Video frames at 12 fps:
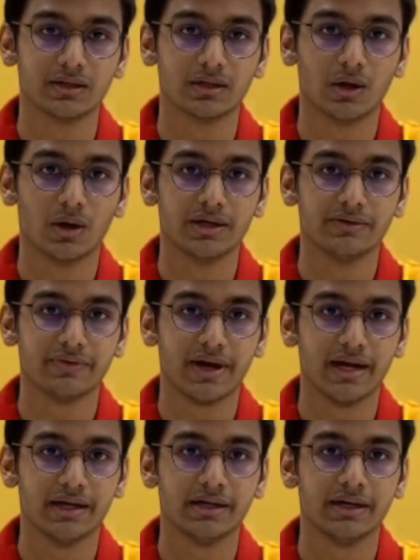
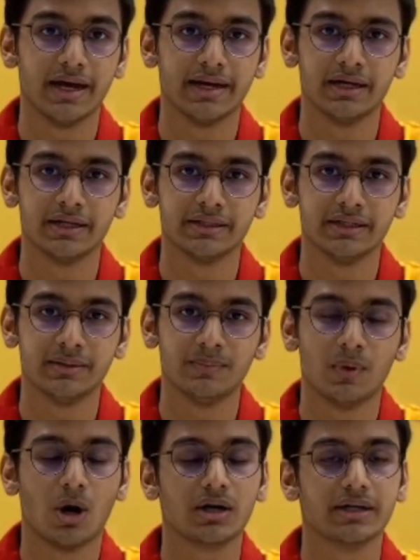Glorifier and other
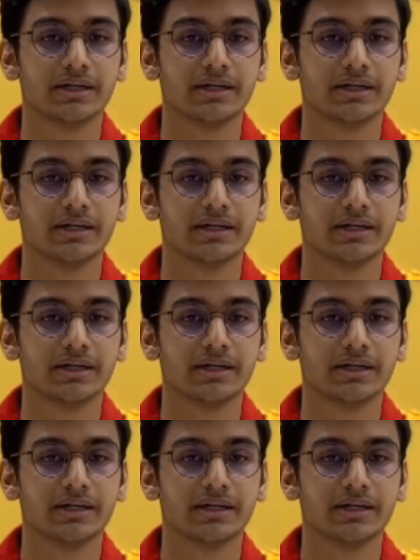mock